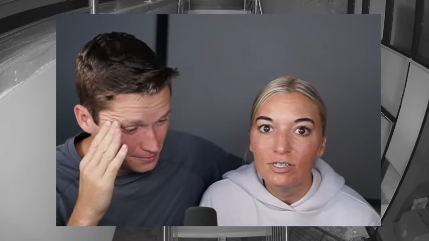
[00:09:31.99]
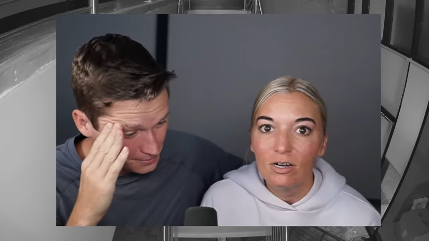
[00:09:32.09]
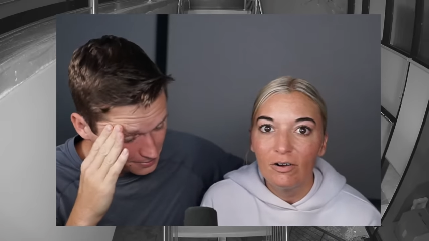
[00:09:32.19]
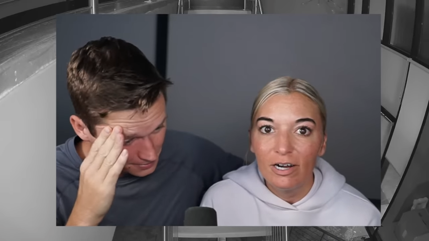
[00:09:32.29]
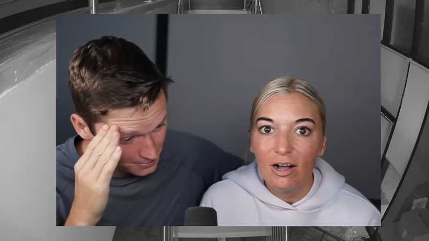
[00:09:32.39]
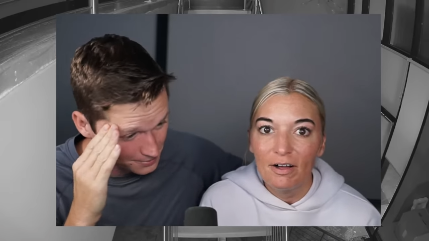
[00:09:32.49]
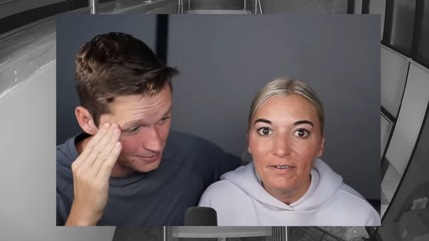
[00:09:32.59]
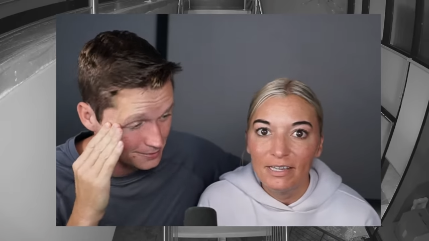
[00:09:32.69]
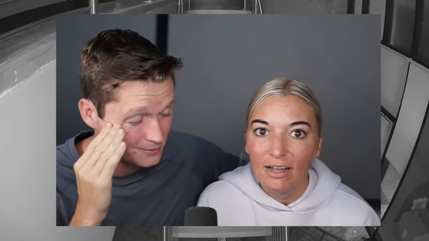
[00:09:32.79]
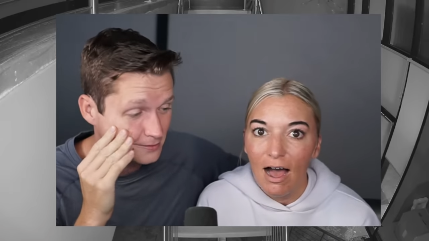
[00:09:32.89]
Speaker 1: are going
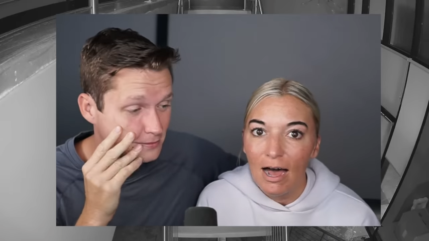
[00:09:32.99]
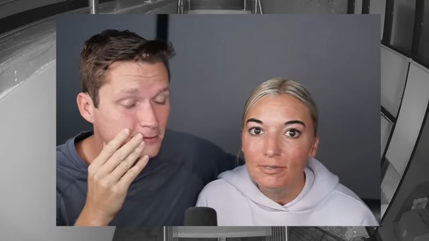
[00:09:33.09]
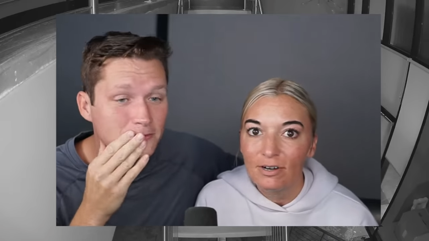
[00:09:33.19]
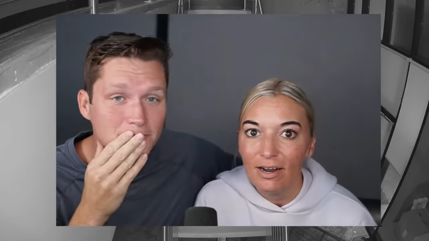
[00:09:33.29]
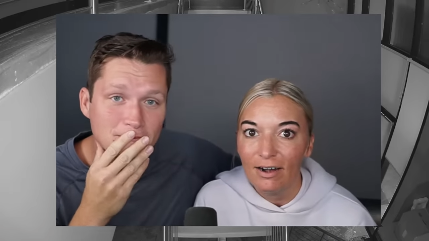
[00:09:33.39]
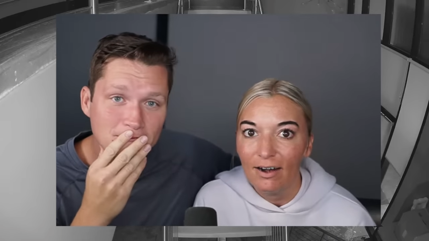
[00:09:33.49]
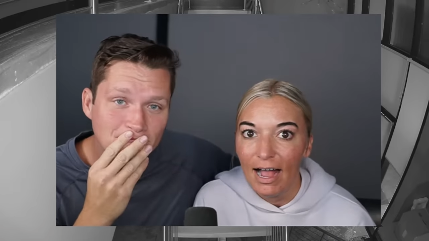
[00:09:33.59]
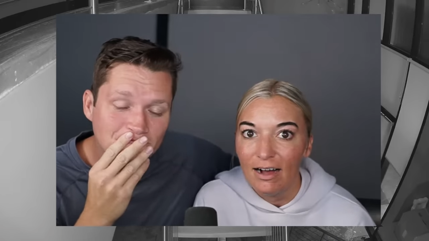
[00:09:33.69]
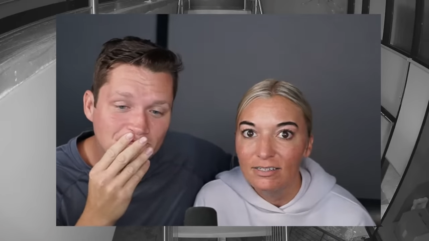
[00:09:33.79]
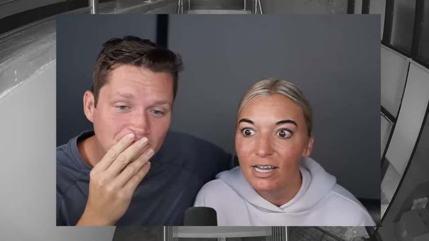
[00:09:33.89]
off and the cops are at our
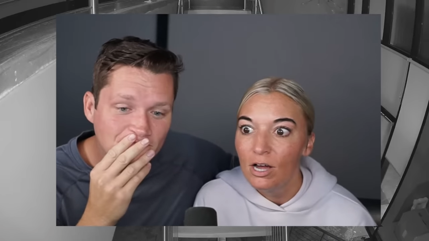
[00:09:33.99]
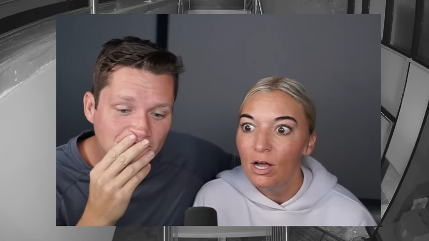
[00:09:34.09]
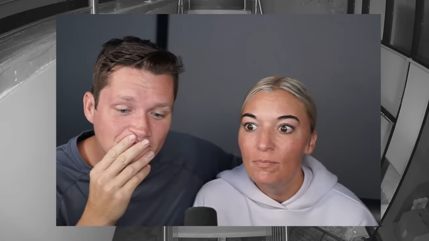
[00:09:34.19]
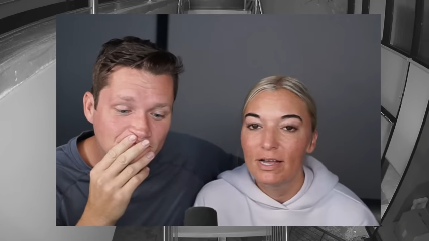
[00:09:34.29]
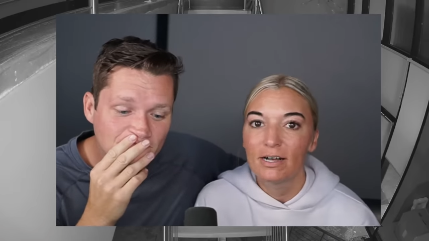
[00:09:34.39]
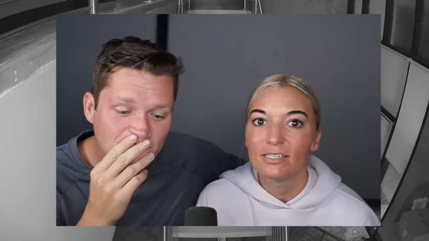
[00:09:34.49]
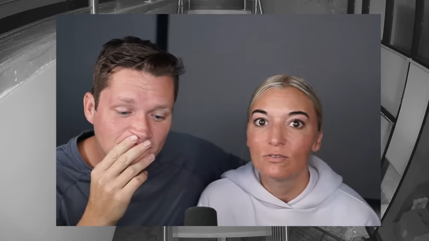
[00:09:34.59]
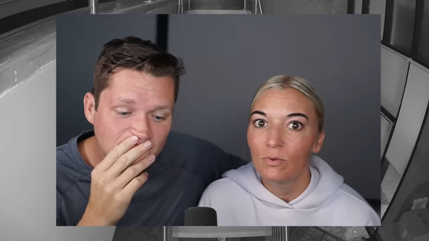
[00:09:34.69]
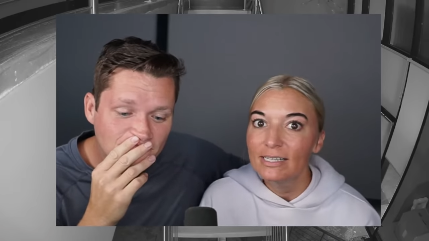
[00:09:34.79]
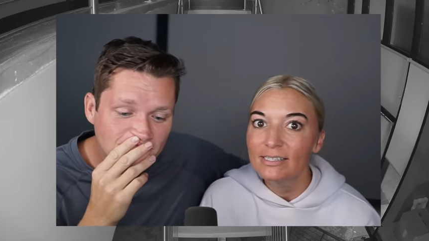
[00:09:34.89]
house
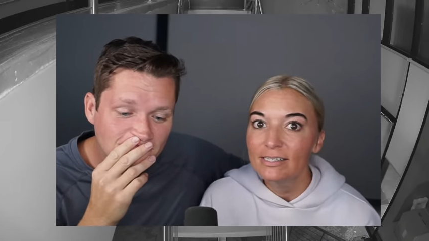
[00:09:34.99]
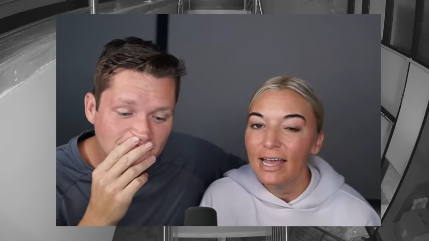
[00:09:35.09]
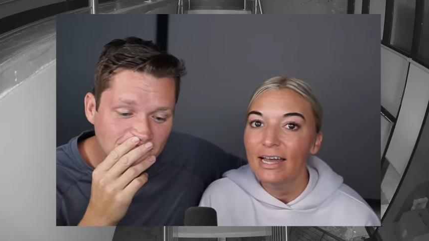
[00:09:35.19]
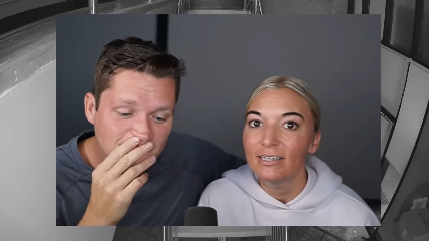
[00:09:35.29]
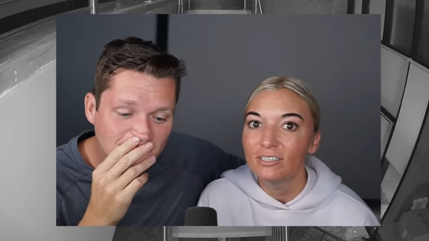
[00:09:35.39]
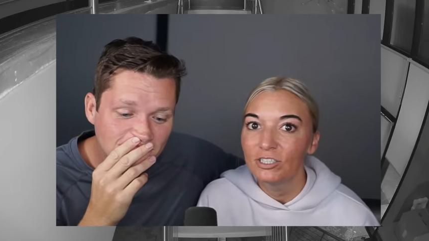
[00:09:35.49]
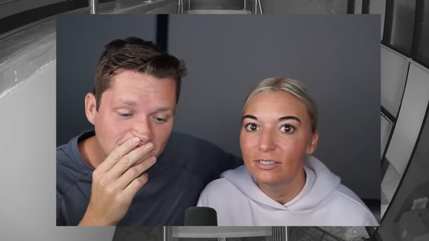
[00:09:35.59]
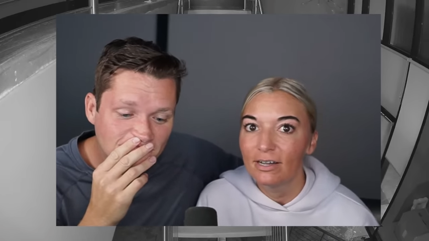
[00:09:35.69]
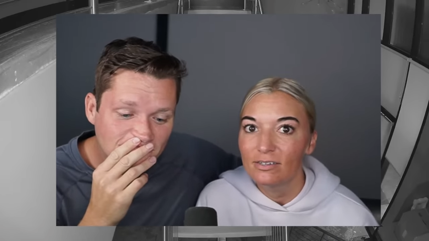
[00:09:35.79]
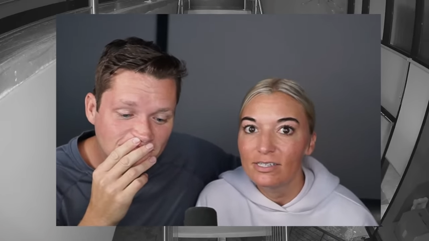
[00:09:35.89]
because once again,
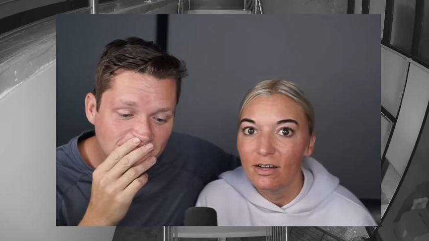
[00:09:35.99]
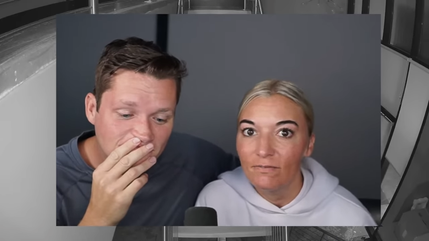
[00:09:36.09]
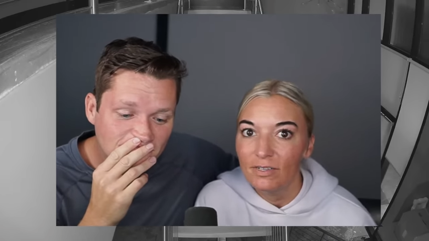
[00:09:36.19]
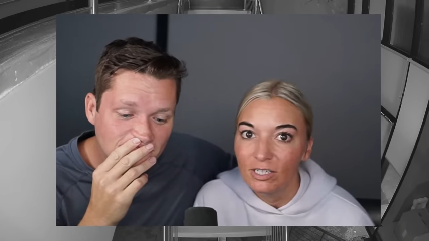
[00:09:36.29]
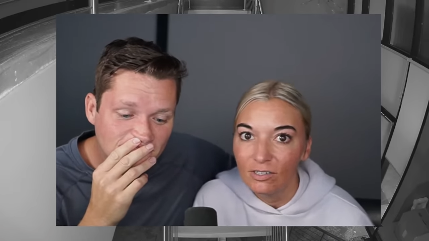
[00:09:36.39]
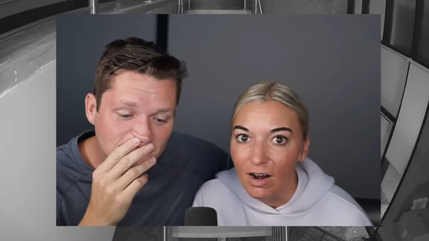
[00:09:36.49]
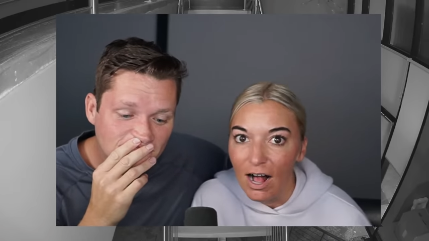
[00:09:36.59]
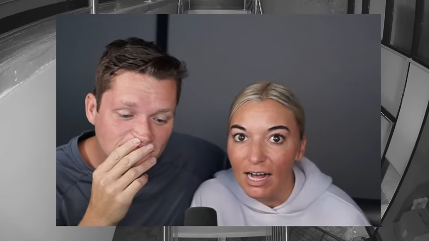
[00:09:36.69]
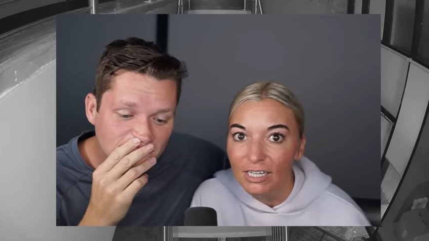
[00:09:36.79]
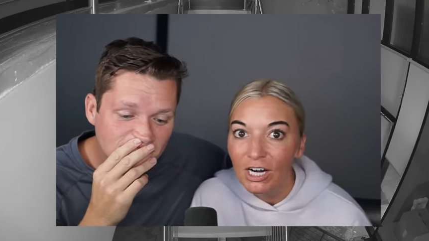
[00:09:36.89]
she let herself in the
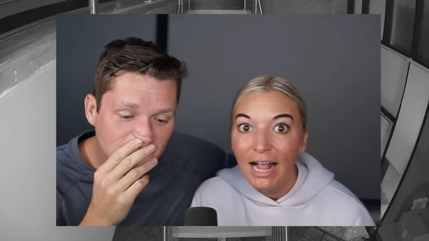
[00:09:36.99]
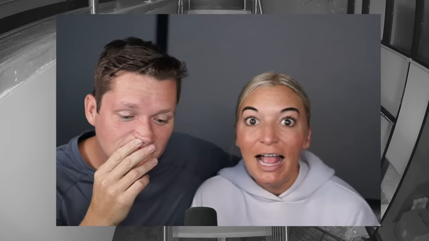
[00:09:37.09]
garage.